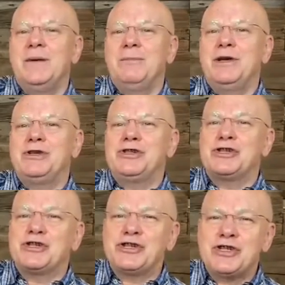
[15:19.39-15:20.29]
because the
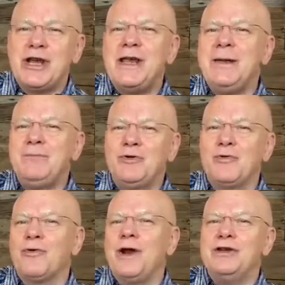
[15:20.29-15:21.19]
same
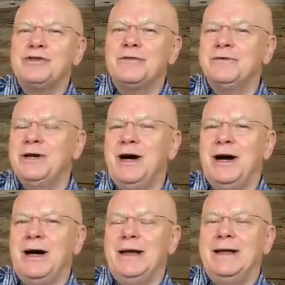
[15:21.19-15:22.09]
grace of
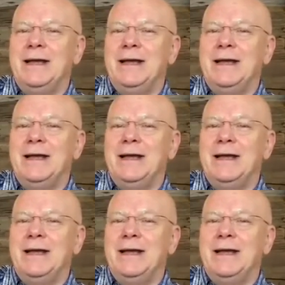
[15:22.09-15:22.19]
God